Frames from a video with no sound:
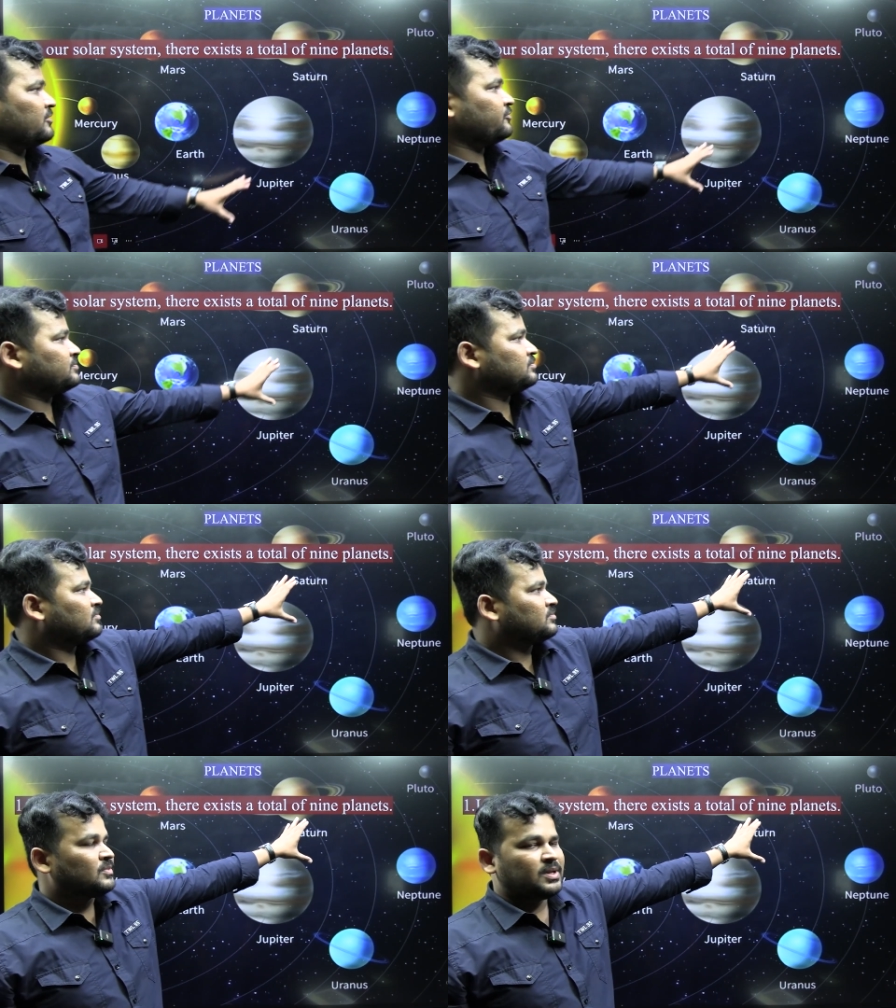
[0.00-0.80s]
of
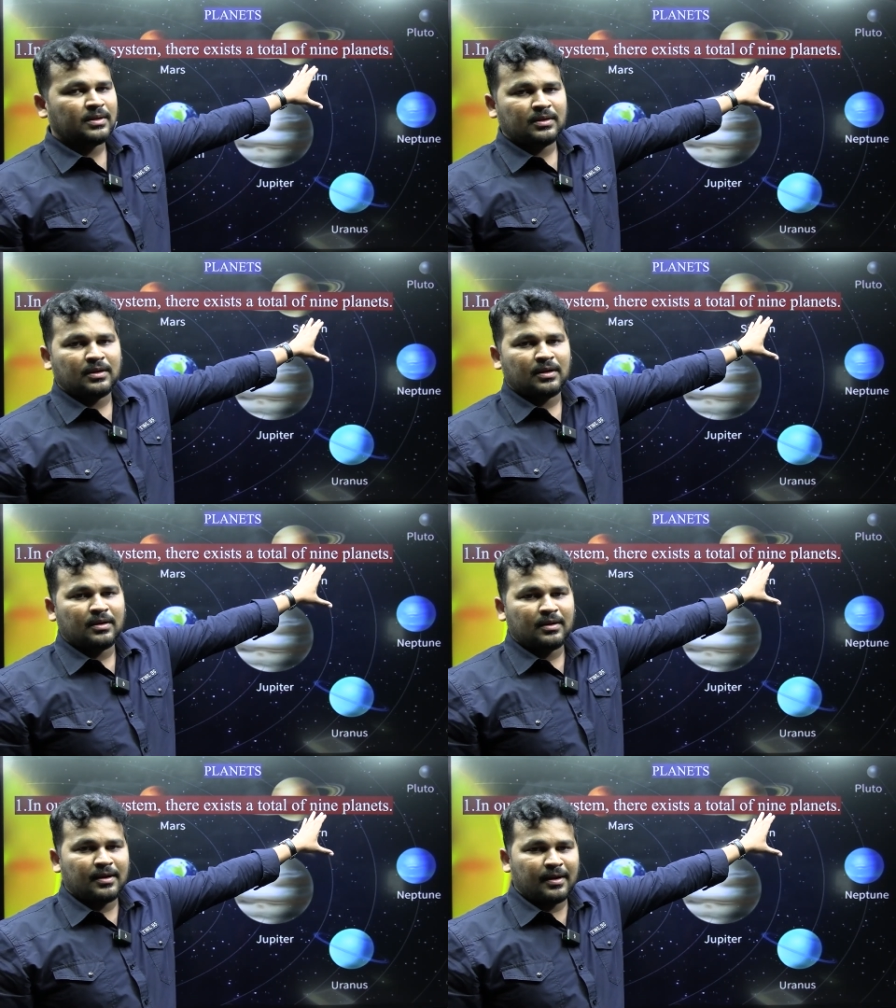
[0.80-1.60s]

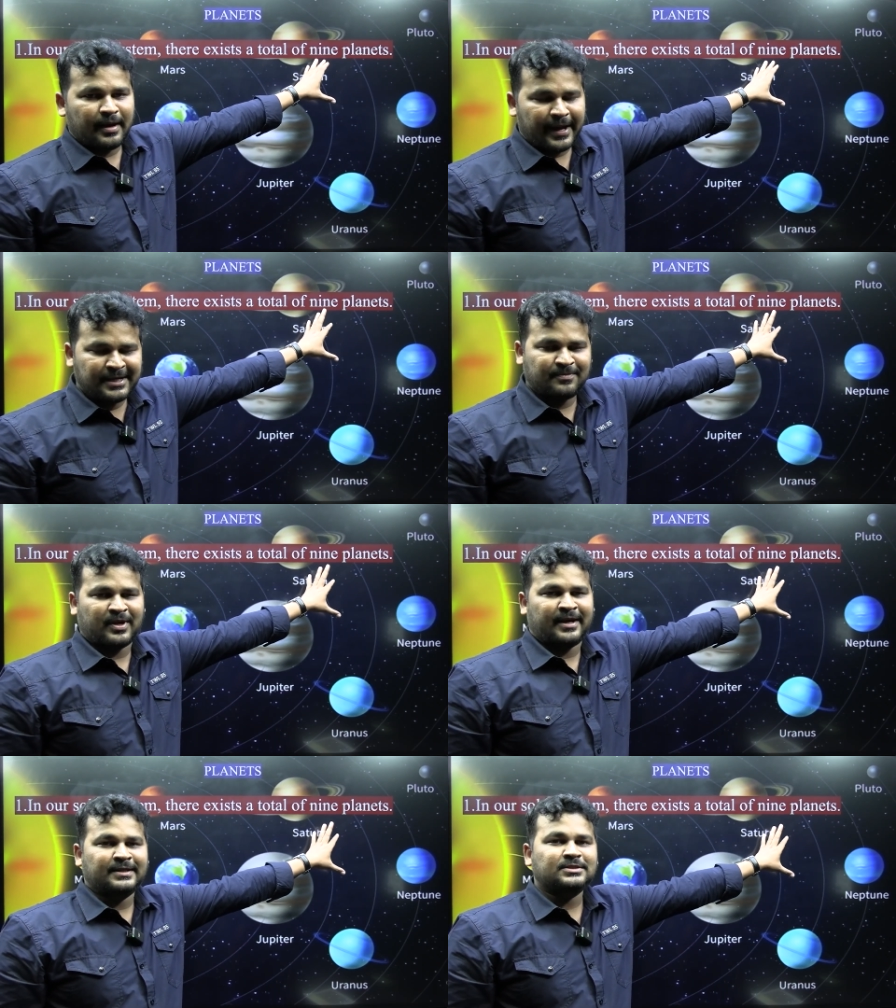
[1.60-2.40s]
8
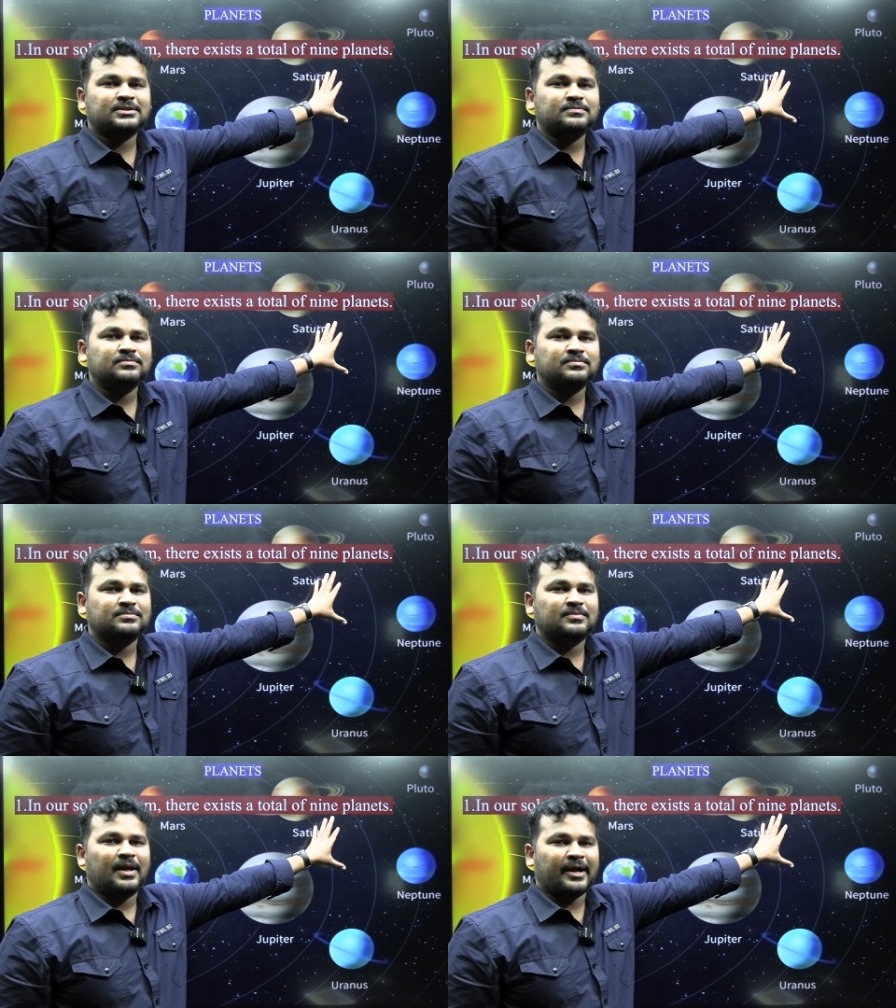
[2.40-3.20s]
planets
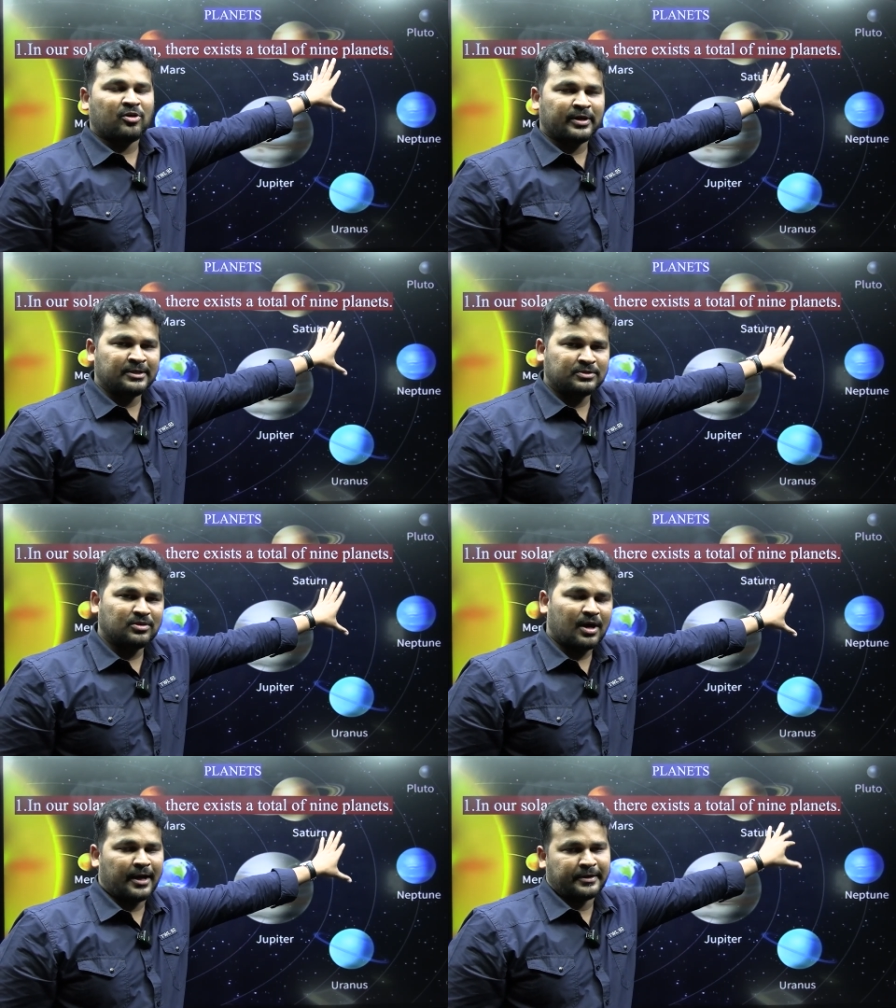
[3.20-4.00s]
according
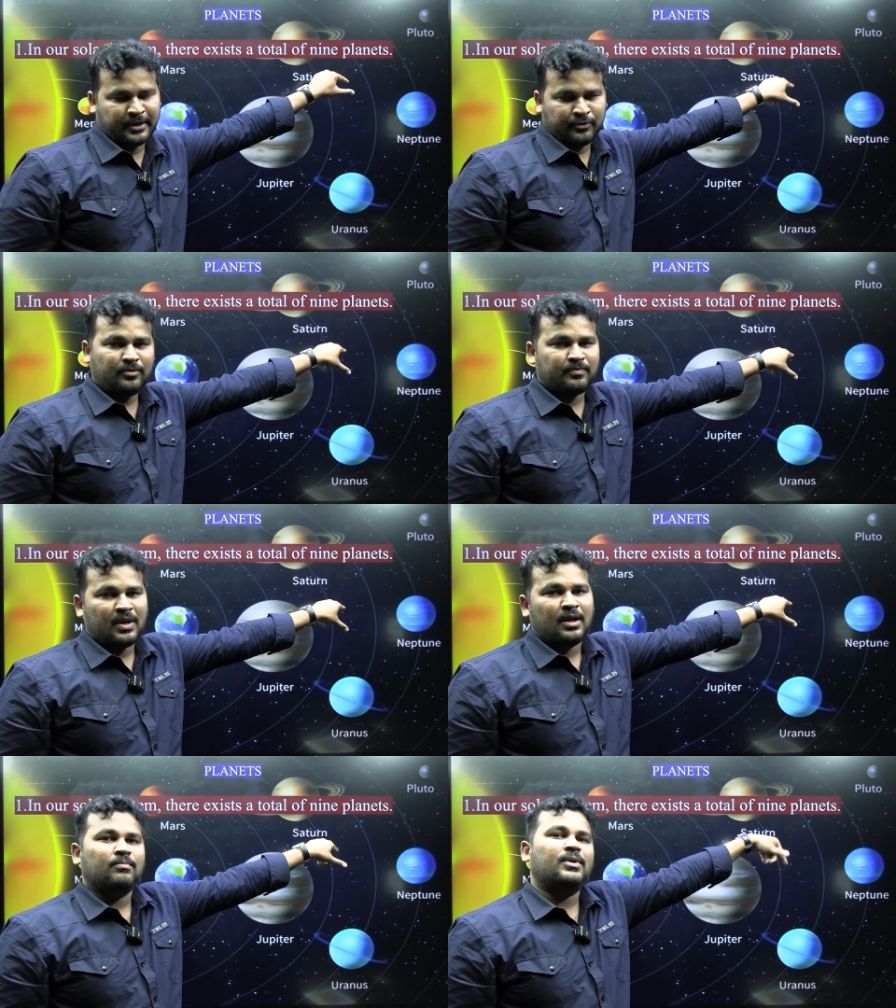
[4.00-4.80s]
to IAO,
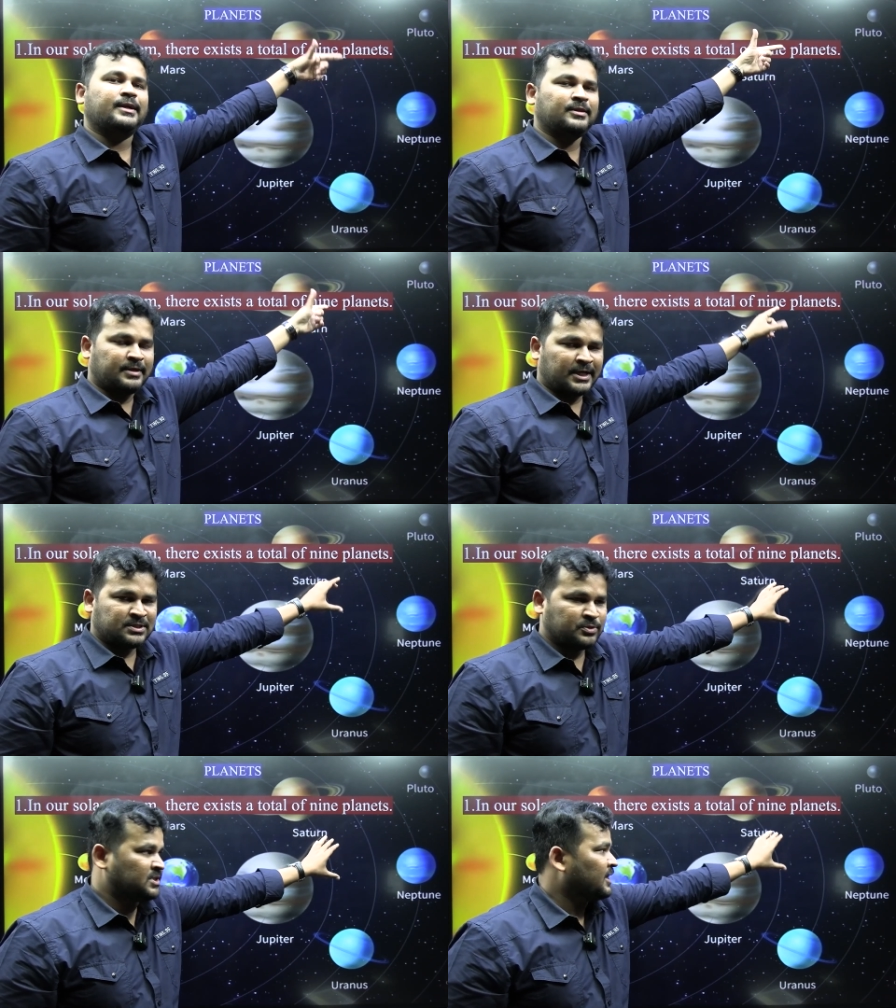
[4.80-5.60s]
but in the
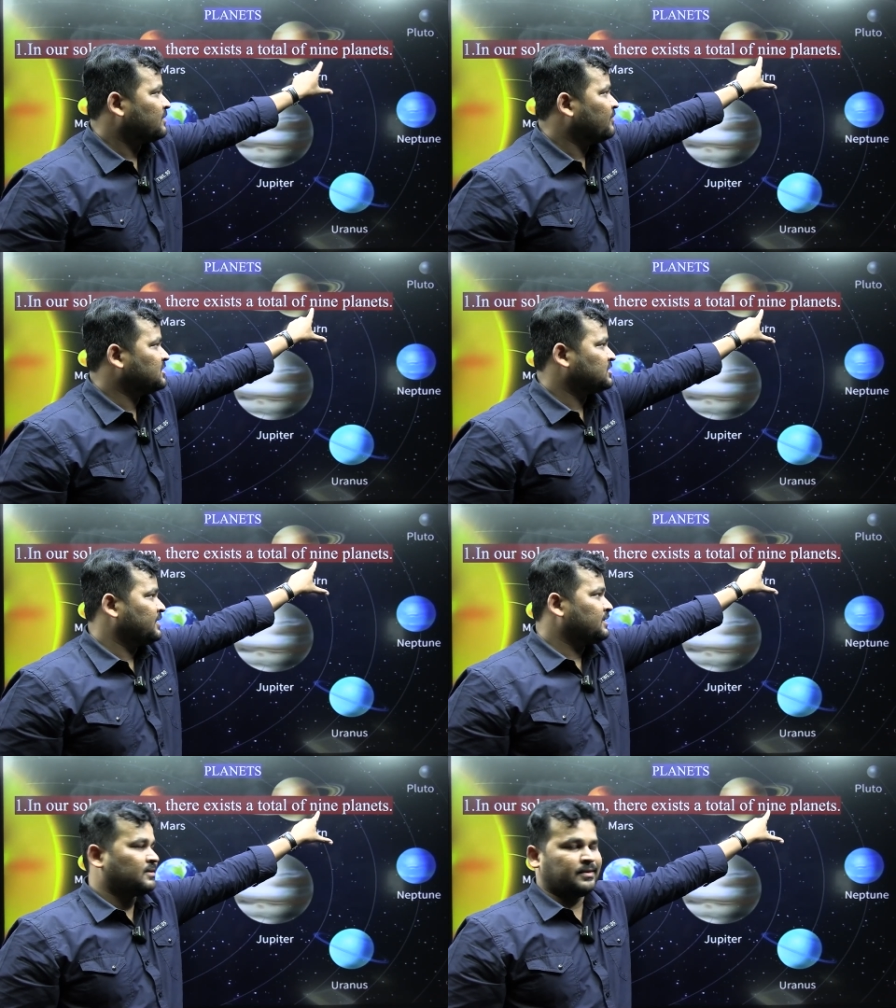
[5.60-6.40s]
textbooks they had
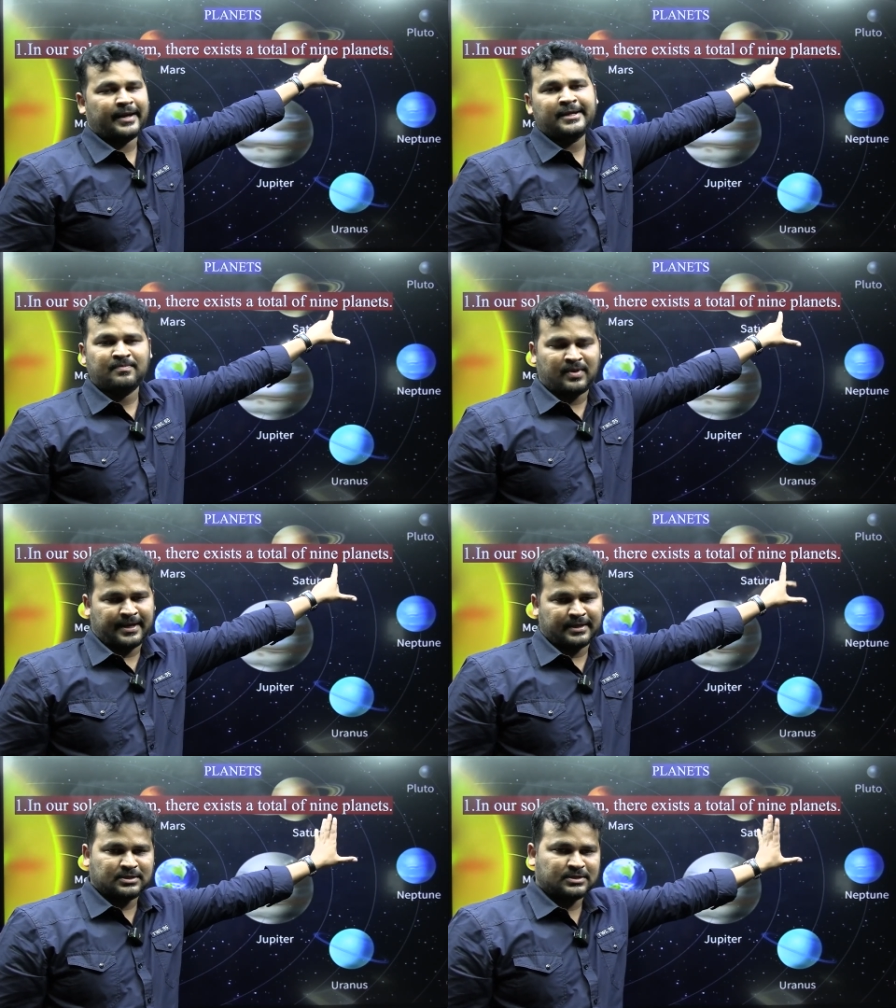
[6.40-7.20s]
mentioned that 9
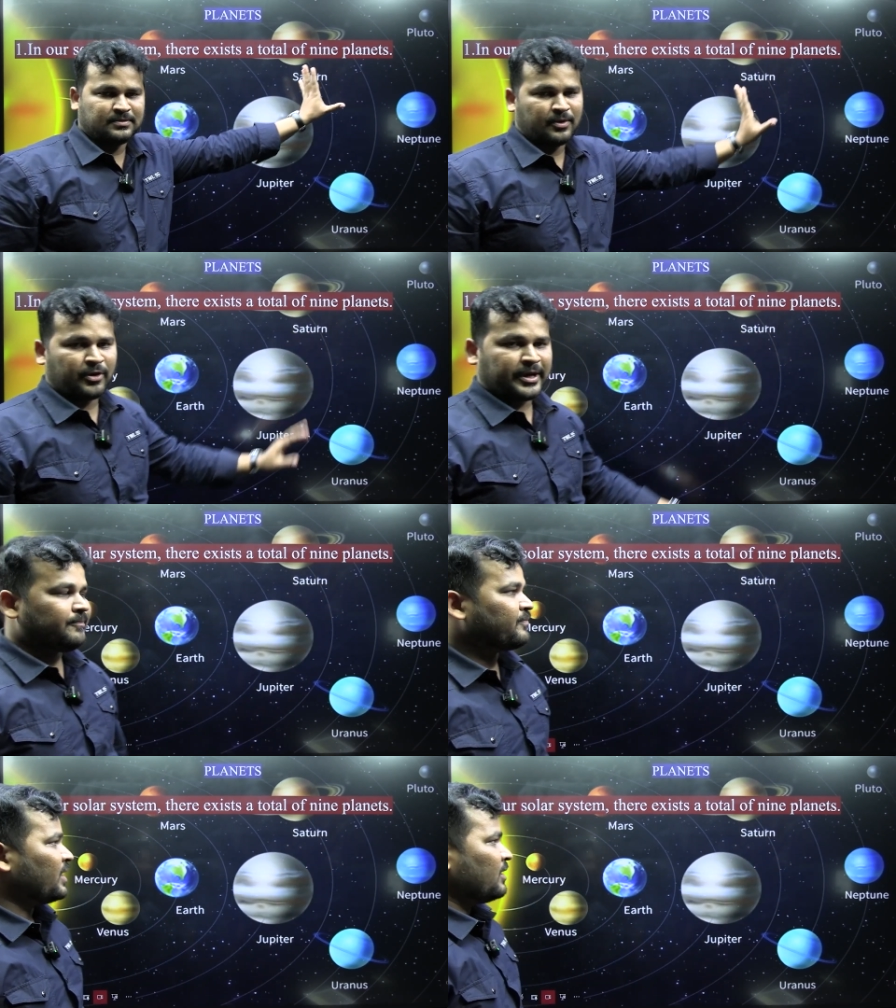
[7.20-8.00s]
planets. Okay,